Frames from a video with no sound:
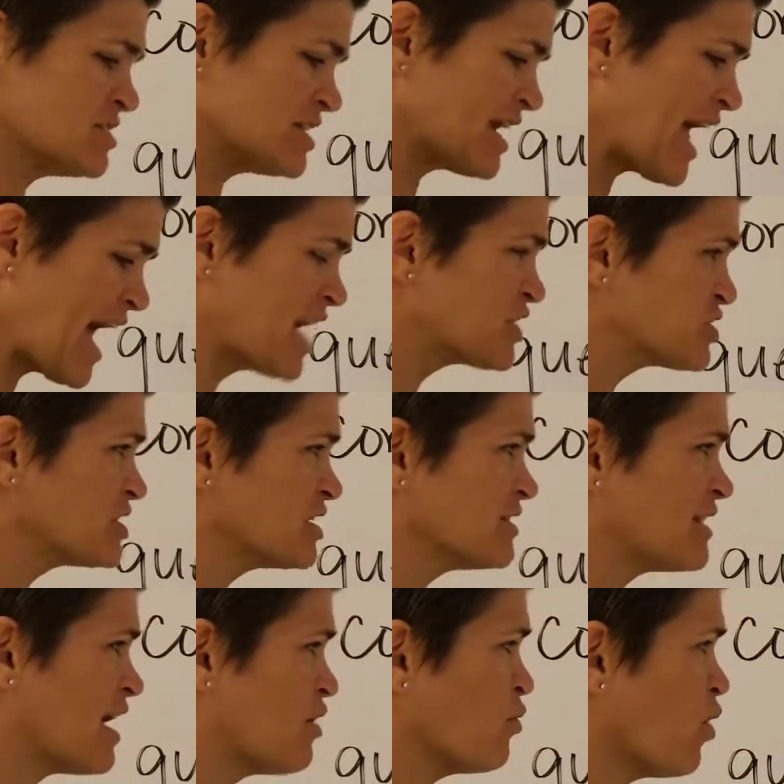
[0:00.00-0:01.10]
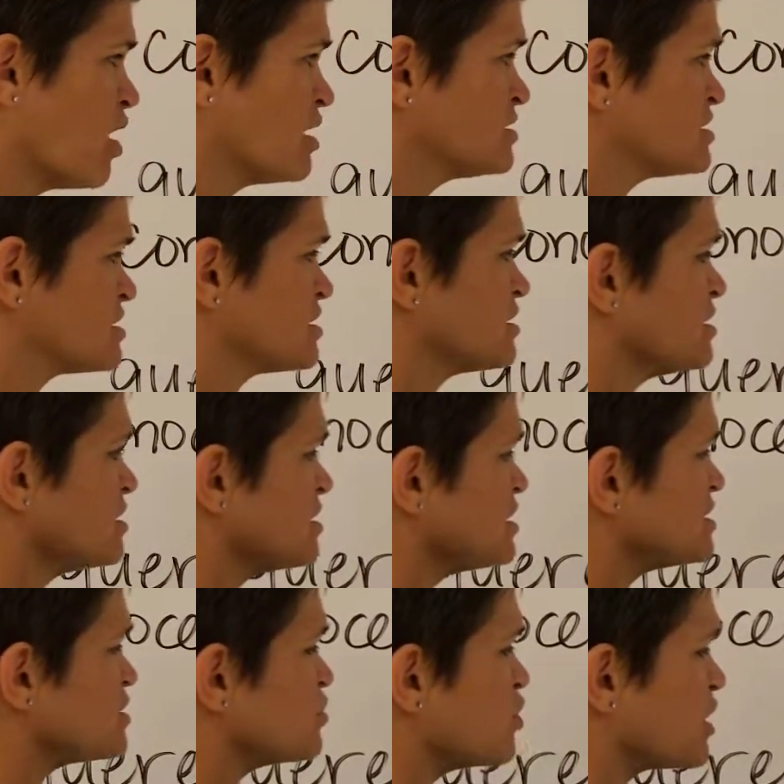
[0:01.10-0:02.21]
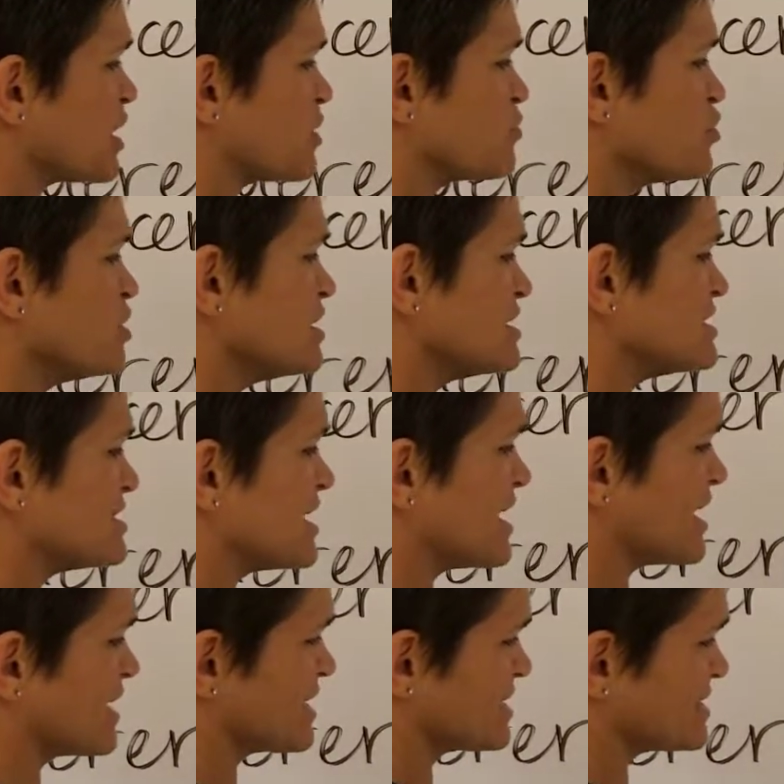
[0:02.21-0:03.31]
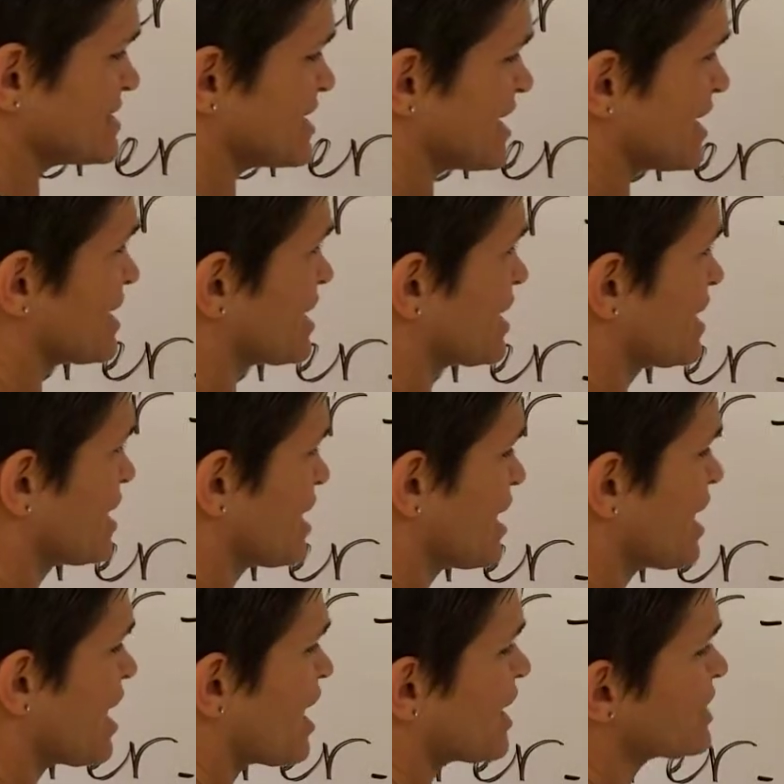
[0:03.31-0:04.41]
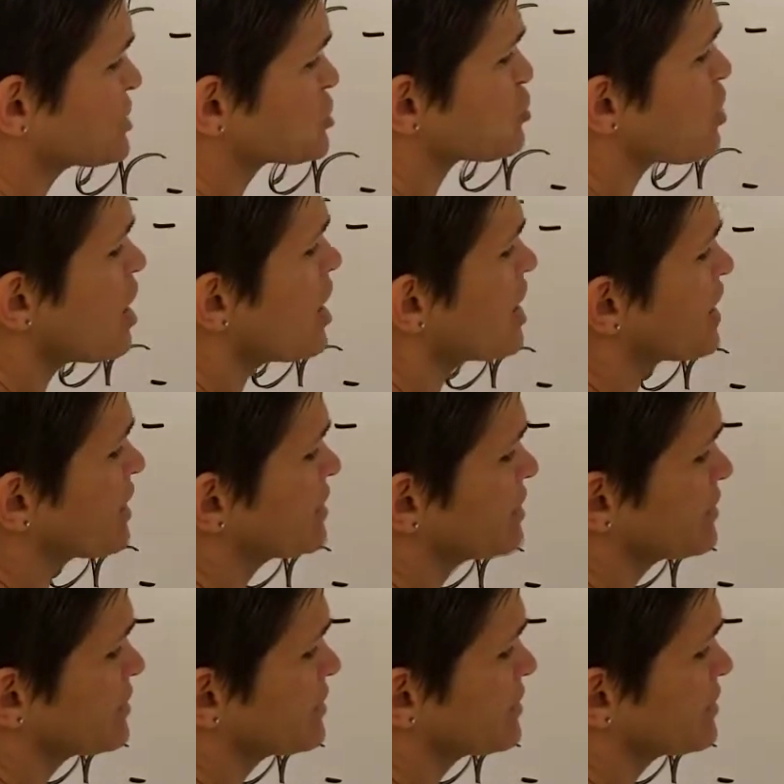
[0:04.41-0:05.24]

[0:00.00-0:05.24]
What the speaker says: an action in that want. So what I'm really saying is that I tried.